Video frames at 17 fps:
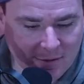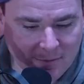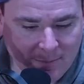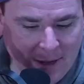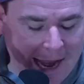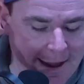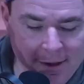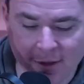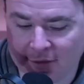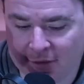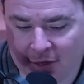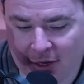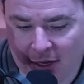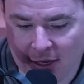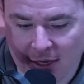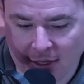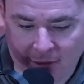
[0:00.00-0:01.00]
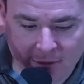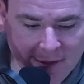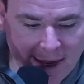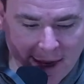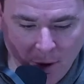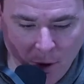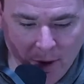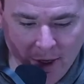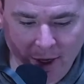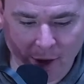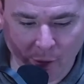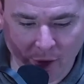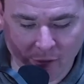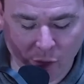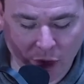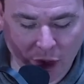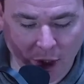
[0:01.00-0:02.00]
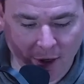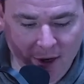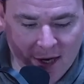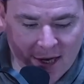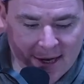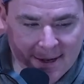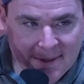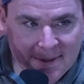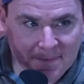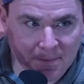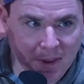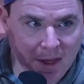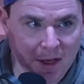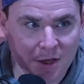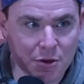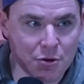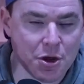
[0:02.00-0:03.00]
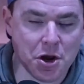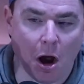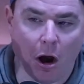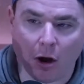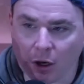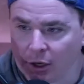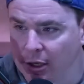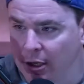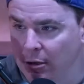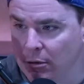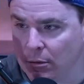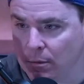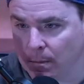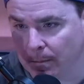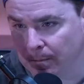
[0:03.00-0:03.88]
Palestine, that whole area, whatever you want to call it, you could argue,